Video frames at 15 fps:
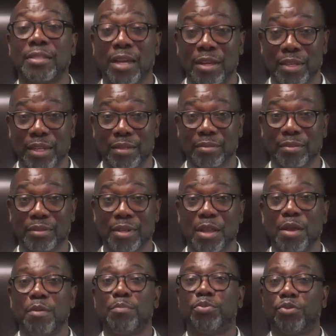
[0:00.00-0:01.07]
on it.
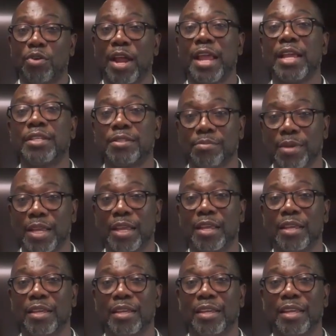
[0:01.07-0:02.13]
Praise
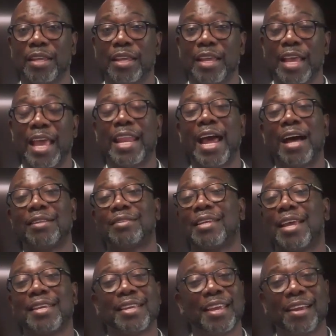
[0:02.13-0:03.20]
me, and I'll
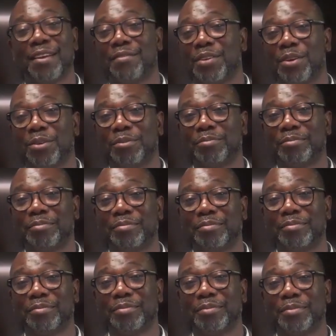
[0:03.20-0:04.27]
take care of you.
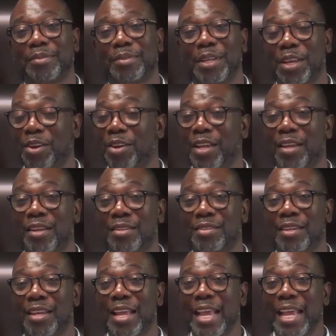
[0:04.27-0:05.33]
Here it
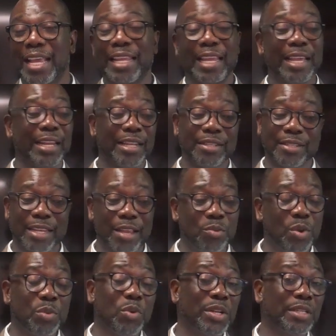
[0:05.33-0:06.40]
is. He, he, didn't say
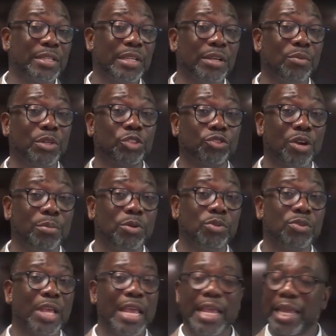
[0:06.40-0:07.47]
we wouldn't deal with
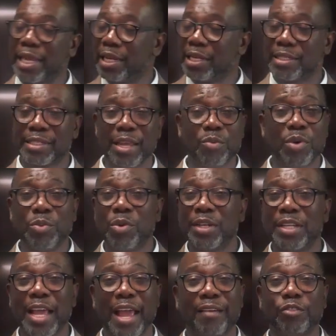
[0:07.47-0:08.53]
troubles. He didn't say we
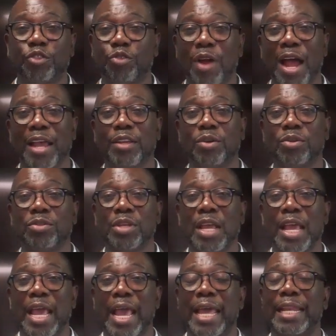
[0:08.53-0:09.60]
wouldn't have trials.
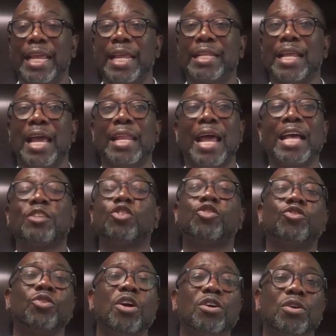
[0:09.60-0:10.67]
And, and, and I
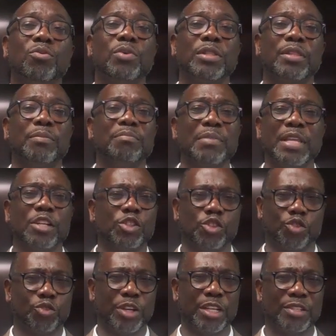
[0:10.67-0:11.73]
struggle with the
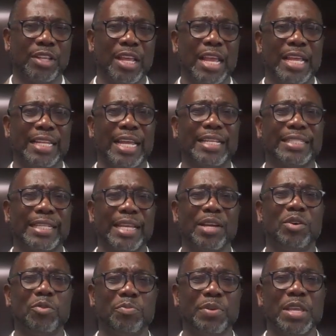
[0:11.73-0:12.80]
ministries that
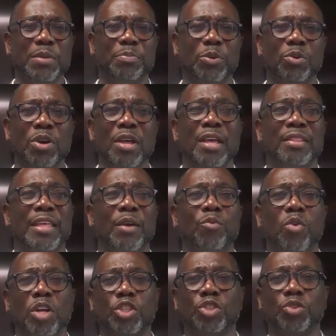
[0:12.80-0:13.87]
tell people that
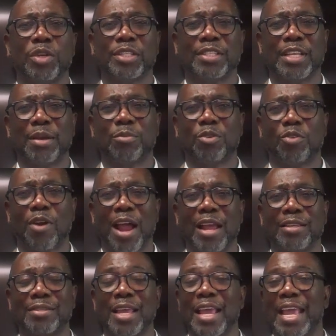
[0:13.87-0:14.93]
once you accept
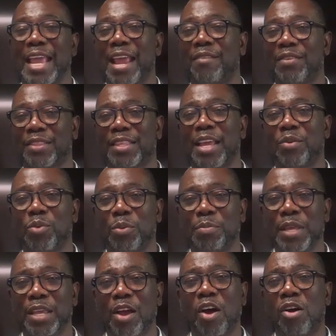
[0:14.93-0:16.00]
Christ, everything will
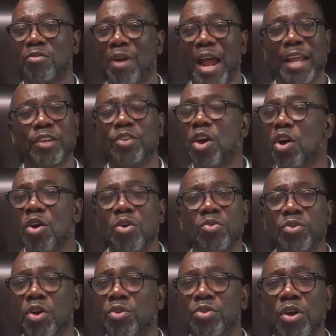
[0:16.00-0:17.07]
be all right. No,
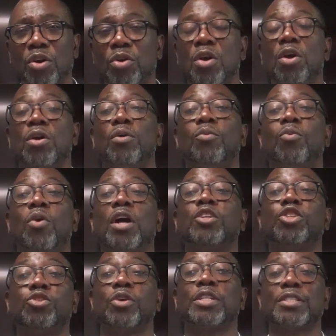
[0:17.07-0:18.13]
no, no.
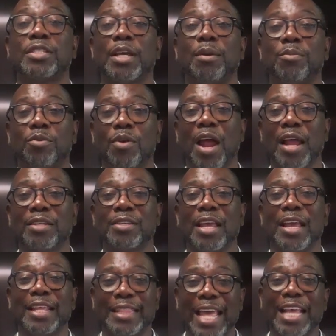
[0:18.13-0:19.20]
Once you accept Christ,
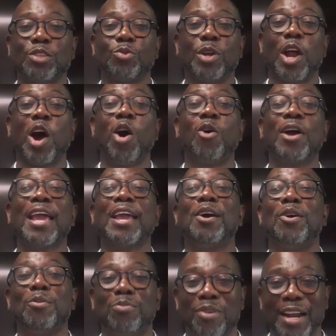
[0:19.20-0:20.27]
that's when all
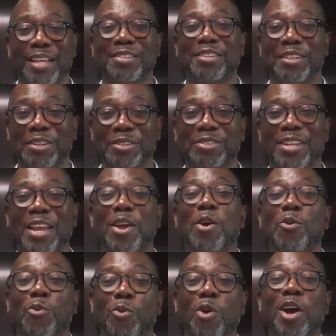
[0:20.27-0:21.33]
hell breaks loose.
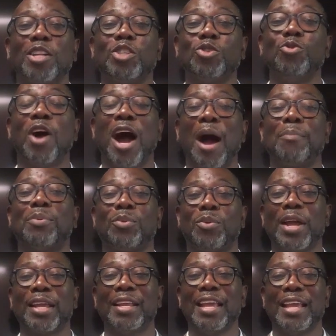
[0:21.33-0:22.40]
Once you
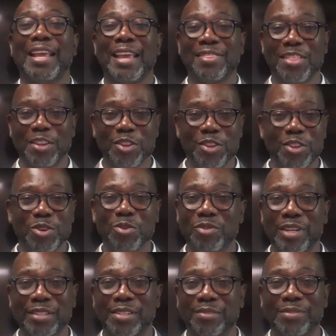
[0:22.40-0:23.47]
operate in the
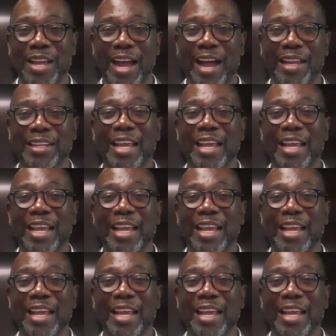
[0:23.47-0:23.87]
newness of God,